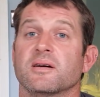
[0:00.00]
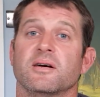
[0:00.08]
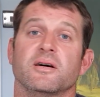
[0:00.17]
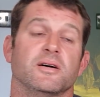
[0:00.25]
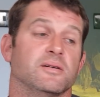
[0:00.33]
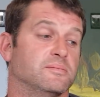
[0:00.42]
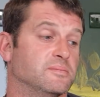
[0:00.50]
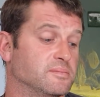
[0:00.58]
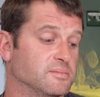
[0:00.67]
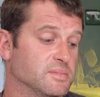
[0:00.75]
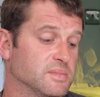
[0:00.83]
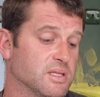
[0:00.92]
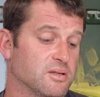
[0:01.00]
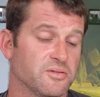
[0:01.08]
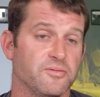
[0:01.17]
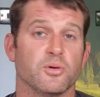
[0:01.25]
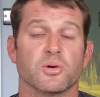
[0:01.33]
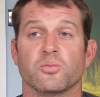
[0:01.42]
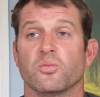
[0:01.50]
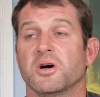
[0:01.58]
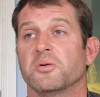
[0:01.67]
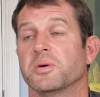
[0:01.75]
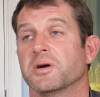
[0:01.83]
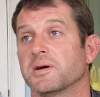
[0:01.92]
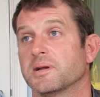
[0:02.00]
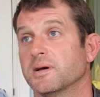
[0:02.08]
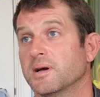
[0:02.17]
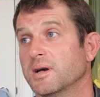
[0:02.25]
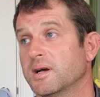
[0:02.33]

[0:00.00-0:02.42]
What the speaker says: And I was falling well behind.